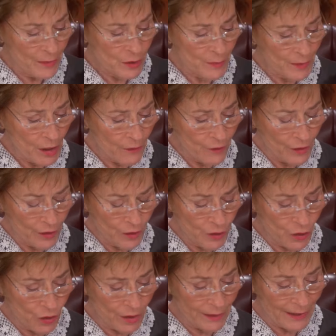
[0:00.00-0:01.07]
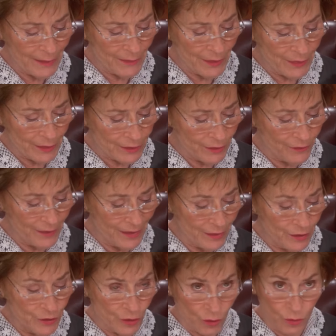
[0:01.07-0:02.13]
Ms. McGovern, it is your claim that the
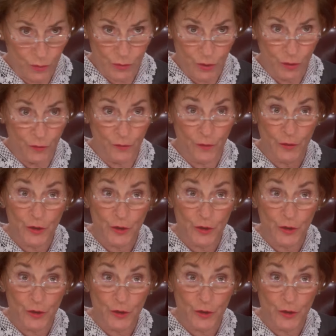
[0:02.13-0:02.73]
defendant owes you for